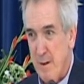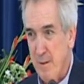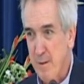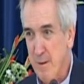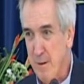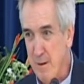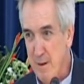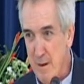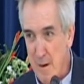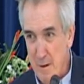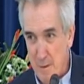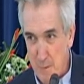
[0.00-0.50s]
the
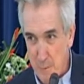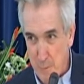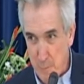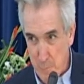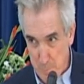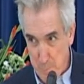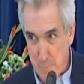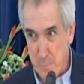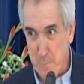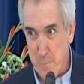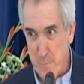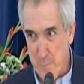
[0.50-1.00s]
yellow
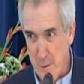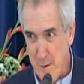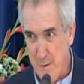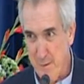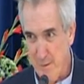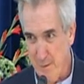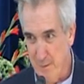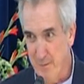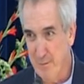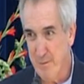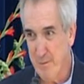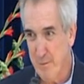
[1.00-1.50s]

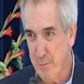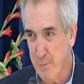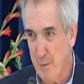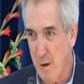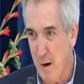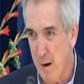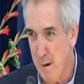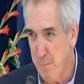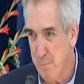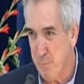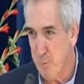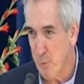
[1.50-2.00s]
bit.
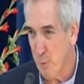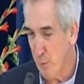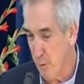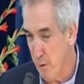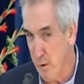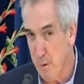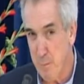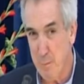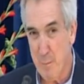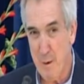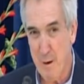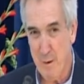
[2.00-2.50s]
I'm
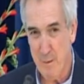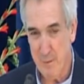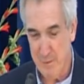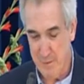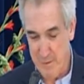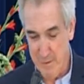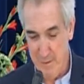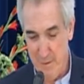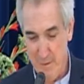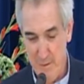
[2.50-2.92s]
talking about